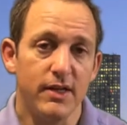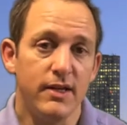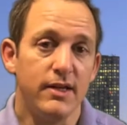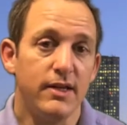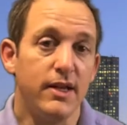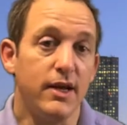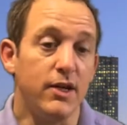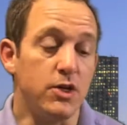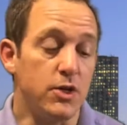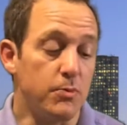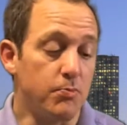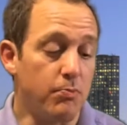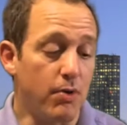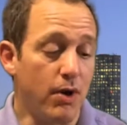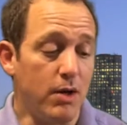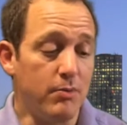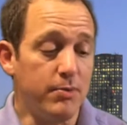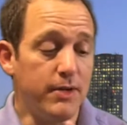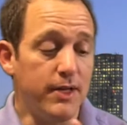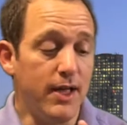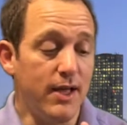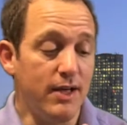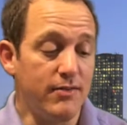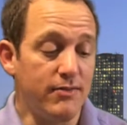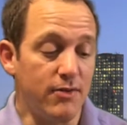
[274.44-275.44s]
Now, you probably
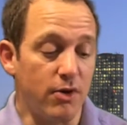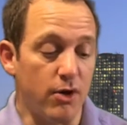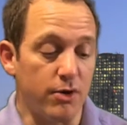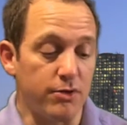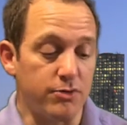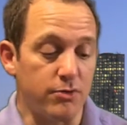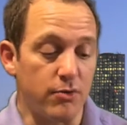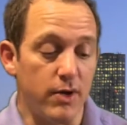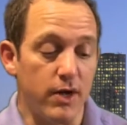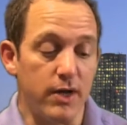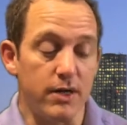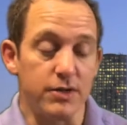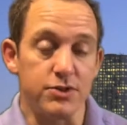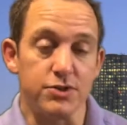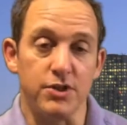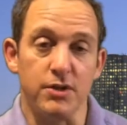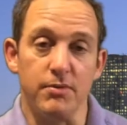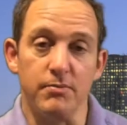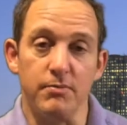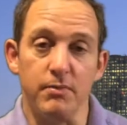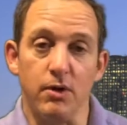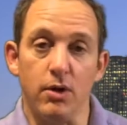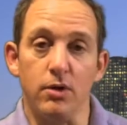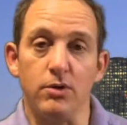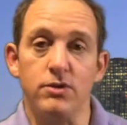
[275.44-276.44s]
have arthritis at
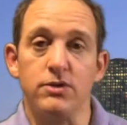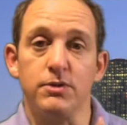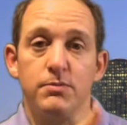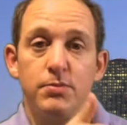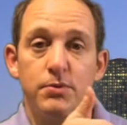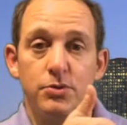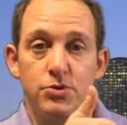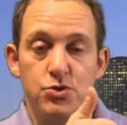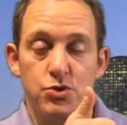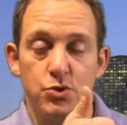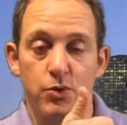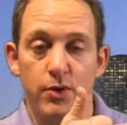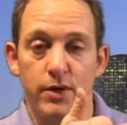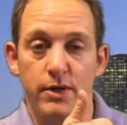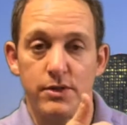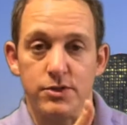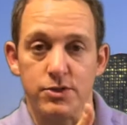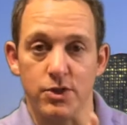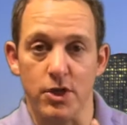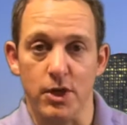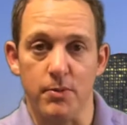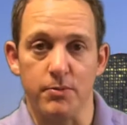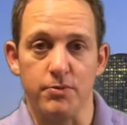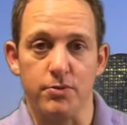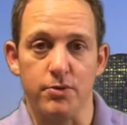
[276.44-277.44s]
multiple joints
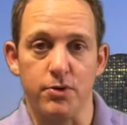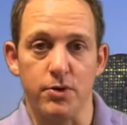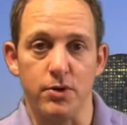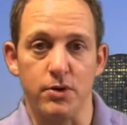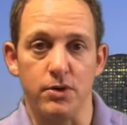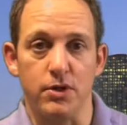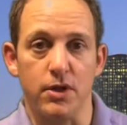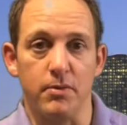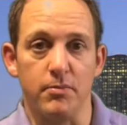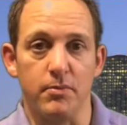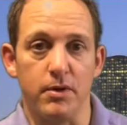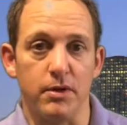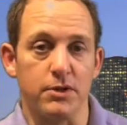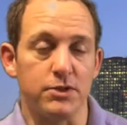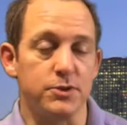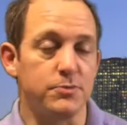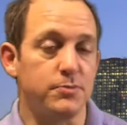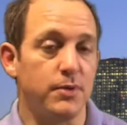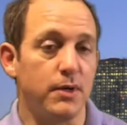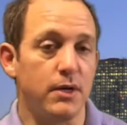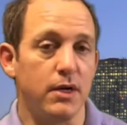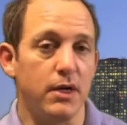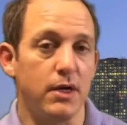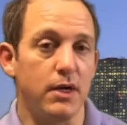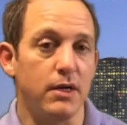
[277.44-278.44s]
up through your lumbar
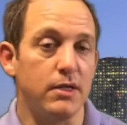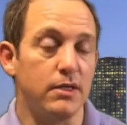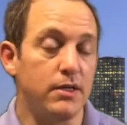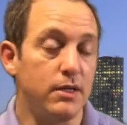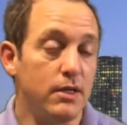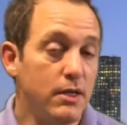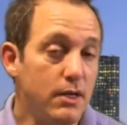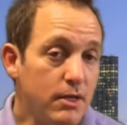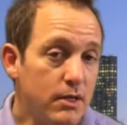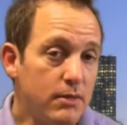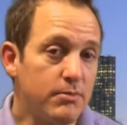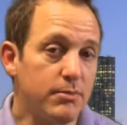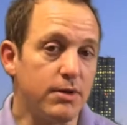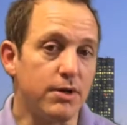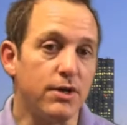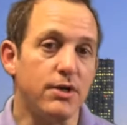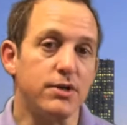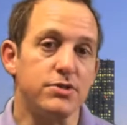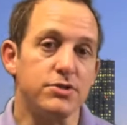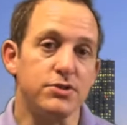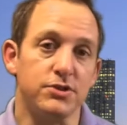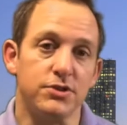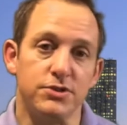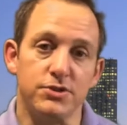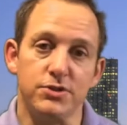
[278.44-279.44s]
spine because
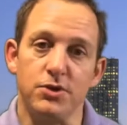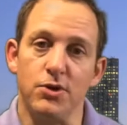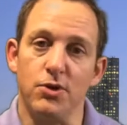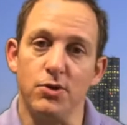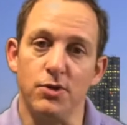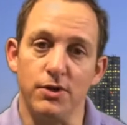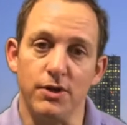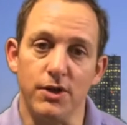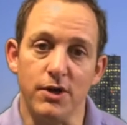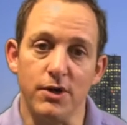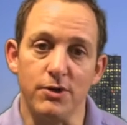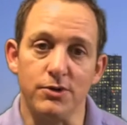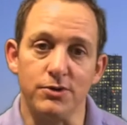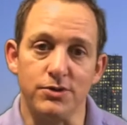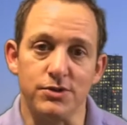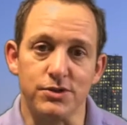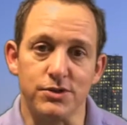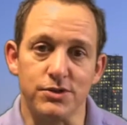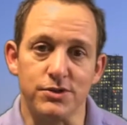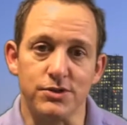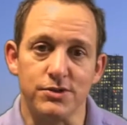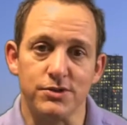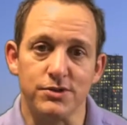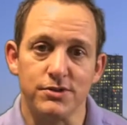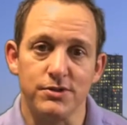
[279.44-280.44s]
of the
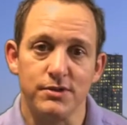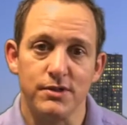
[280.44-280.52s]
scoliosis.